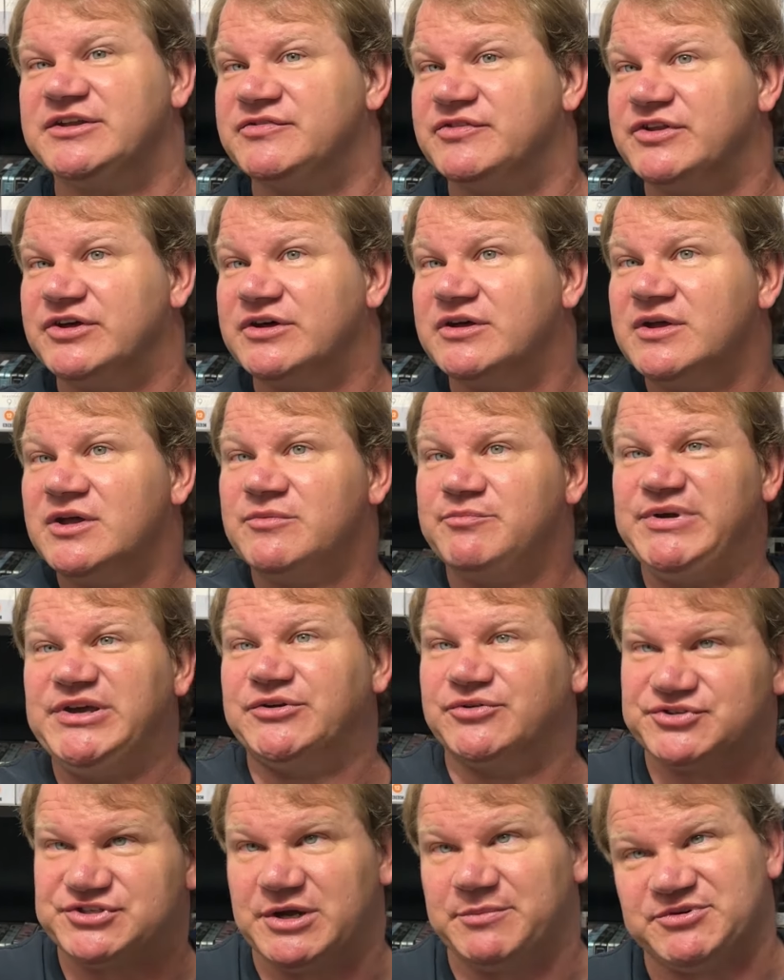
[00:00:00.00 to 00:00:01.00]
in the
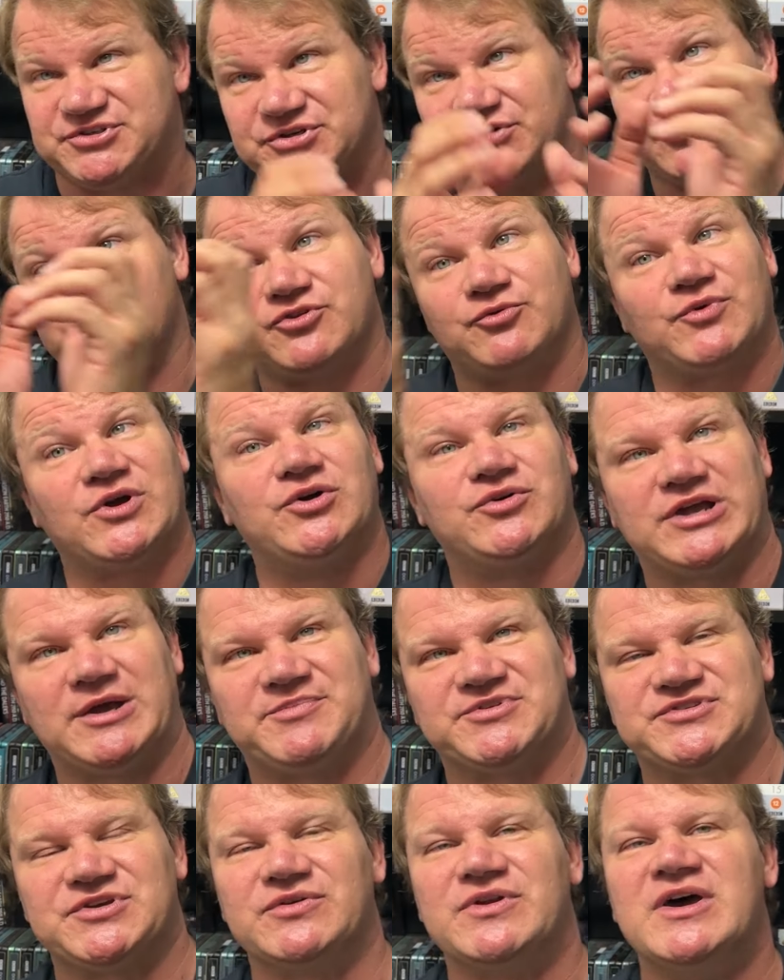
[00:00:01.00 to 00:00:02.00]
Beatles episode or the Rogue
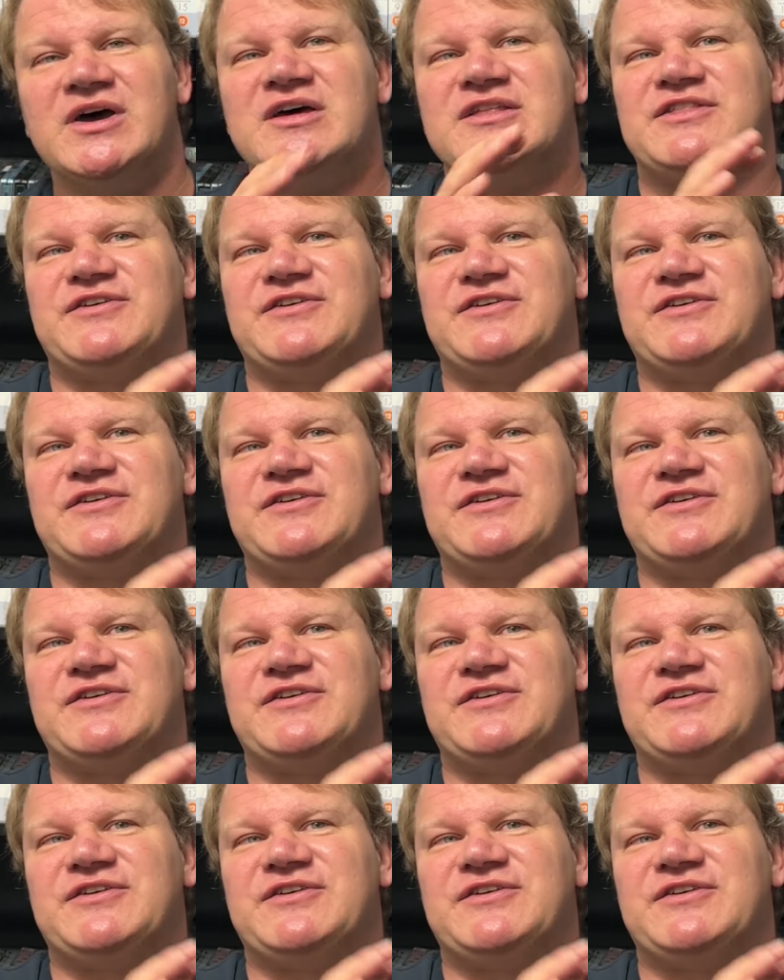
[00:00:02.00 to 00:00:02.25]
episode.